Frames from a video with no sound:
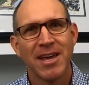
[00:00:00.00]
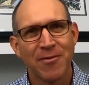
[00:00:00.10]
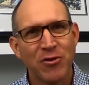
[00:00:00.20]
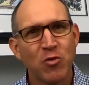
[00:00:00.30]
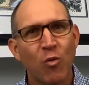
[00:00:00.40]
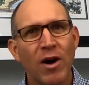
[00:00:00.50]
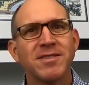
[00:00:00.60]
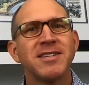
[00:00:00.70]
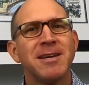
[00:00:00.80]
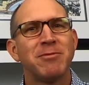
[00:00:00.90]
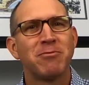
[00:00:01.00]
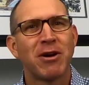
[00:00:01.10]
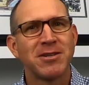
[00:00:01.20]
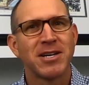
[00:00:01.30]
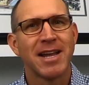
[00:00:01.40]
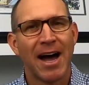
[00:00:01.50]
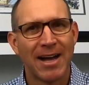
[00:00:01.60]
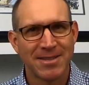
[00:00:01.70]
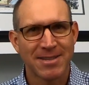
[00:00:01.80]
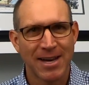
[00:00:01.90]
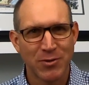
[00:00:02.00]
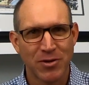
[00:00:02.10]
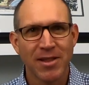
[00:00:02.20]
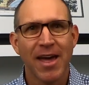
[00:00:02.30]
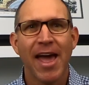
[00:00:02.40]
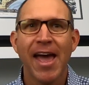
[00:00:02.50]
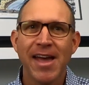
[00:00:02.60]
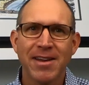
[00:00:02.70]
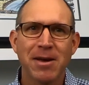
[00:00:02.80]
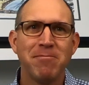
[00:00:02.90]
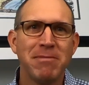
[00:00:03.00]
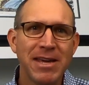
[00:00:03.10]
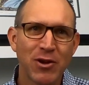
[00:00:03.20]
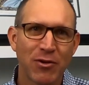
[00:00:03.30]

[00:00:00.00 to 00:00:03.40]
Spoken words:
If you want to keep your project on schedule and meet